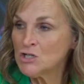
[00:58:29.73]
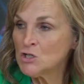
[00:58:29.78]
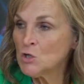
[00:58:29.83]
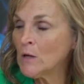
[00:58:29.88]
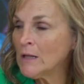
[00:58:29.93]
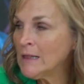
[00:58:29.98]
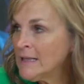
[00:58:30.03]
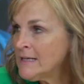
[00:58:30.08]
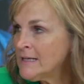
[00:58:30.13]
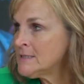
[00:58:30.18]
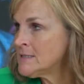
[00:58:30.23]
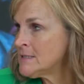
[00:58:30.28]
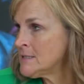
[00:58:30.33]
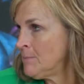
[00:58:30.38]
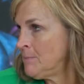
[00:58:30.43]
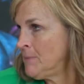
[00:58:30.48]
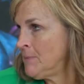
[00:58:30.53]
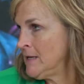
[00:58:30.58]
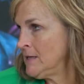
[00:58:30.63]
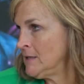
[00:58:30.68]
cleanse
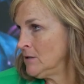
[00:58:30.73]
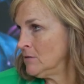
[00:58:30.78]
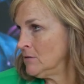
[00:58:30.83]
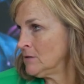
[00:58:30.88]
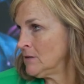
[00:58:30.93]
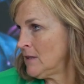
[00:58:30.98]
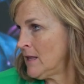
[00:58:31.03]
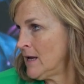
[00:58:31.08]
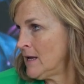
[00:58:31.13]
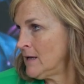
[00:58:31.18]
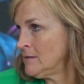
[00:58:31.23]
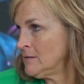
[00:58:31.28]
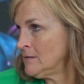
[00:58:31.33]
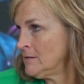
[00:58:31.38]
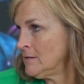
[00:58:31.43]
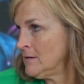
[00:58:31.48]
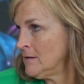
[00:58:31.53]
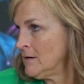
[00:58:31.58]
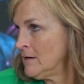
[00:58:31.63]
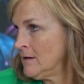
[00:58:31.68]
the pineal gland
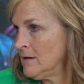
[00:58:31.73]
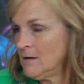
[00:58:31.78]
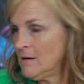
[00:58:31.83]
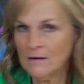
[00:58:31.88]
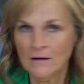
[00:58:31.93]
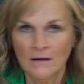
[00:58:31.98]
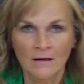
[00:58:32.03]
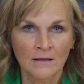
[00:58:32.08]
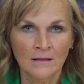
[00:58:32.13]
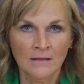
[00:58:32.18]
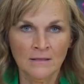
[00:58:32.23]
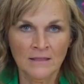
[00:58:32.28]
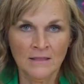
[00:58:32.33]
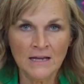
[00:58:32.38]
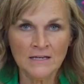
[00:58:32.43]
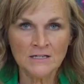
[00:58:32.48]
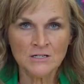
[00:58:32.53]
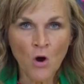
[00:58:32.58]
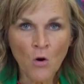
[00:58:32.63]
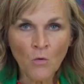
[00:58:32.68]

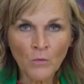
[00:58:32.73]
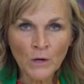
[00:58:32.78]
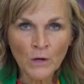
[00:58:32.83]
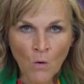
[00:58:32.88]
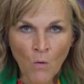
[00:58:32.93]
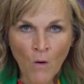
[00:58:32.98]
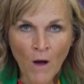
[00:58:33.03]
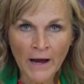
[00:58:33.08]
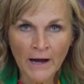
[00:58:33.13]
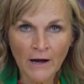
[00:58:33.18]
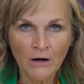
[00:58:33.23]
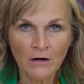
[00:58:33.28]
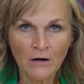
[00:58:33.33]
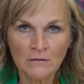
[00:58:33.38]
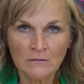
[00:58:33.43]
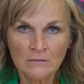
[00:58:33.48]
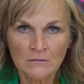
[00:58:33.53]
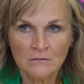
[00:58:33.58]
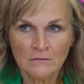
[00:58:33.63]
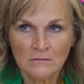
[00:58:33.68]
that don't require,
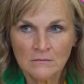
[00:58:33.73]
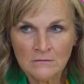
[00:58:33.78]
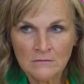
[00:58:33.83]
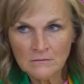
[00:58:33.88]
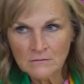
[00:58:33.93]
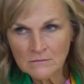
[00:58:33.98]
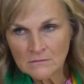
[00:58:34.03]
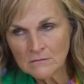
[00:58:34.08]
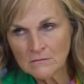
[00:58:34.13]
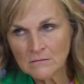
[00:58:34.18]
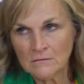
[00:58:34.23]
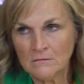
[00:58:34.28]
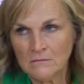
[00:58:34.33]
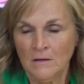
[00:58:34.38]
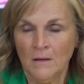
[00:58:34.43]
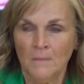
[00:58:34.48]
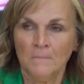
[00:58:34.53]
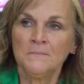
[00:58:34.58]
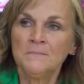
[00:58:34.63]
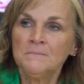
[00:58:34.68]

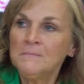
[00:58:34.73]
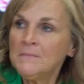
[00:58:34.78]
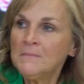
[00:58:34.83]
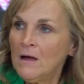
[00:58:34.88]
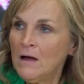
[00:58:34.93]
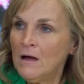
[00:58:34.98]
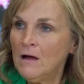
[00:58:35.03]
marijuana